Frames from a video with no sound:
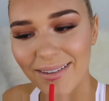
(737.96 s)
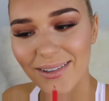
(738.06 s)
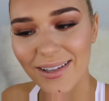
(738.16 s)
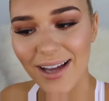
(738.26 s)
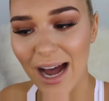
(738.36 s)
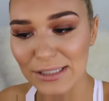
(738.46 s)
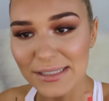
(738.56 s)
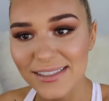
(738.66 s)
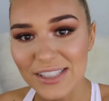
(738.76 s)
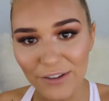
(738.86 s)
Well, the
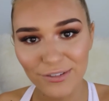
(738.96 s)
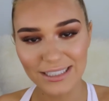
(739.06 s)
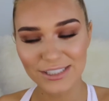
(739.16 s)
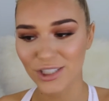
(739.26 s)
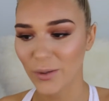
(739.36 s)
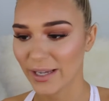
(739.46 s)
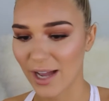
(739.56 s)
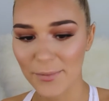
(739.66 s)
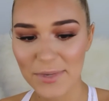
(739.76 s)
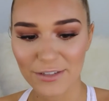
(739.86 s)
color's definitely showing
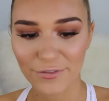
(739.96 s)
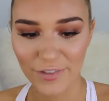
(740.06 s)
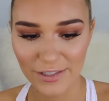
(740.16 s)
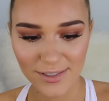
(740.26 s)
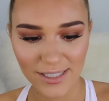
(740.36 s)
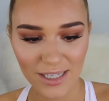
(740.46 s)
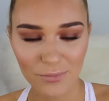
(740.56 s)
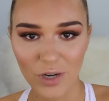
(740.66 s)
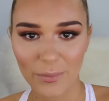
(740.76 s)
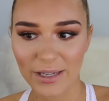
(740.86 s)
up. It feels like
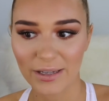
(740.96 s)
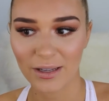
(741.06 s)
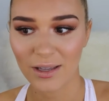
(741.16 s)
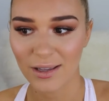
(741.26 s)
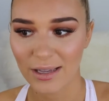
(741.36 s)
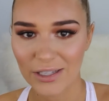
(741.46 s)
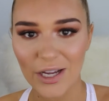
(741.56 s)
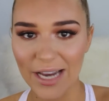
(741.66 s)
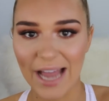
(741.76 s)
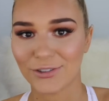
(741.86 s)
I'm rubbing
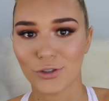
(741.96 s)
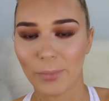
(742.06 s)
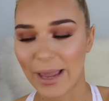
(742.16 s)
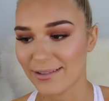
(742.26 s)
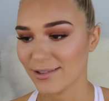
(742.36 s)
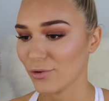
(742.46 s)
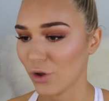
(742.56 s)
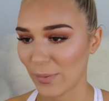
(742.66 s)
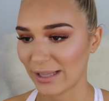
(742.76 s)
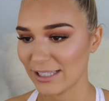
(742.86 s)
an actual pencil
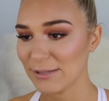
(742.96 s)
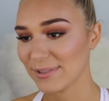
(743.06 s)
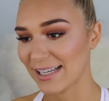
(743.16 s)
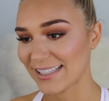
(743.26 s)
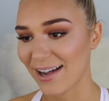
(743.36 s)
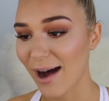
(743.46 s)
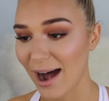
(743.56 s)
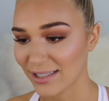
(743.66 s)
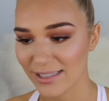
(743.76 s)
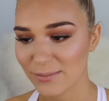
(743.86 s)
on my lips. That's how
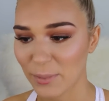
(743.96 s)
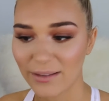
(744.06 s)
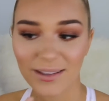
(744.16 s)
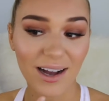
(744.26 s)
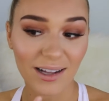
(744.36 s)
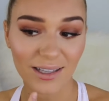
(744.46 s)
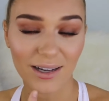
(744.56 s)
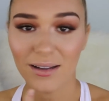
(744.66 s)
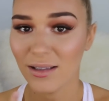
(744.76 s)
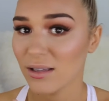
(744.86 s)
hard it is, but the
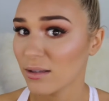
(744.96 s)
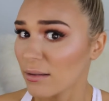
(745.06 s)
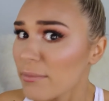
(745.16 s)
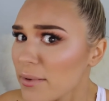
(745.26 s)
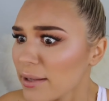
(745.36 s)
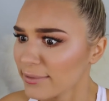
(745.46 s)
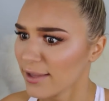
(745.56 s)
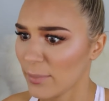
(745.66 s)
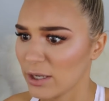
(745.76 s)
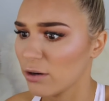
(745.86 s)
color is
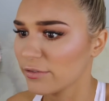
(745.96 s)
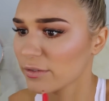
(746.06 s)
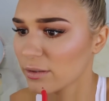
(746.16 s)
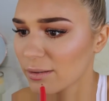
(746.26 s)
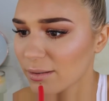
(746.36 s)
coming off,